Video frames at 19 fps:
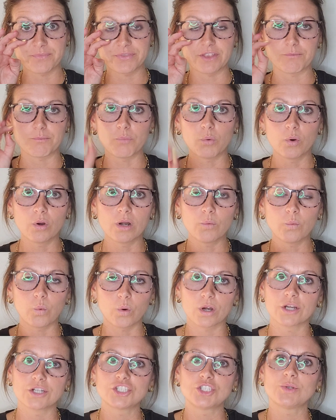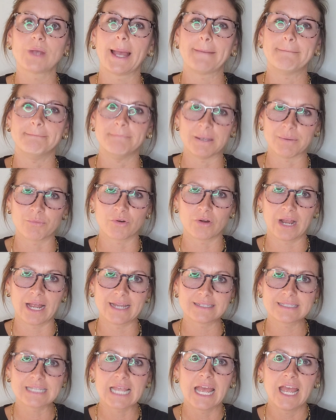The more words you have
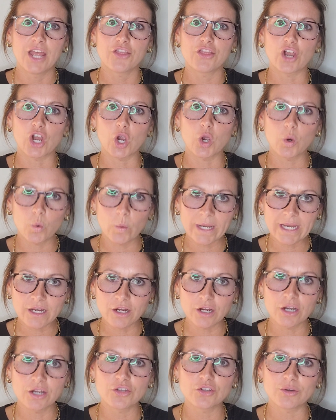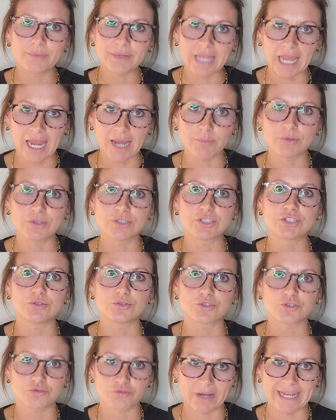memorized, the quicker you'll be able to
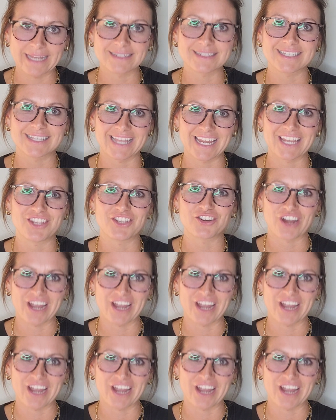translate your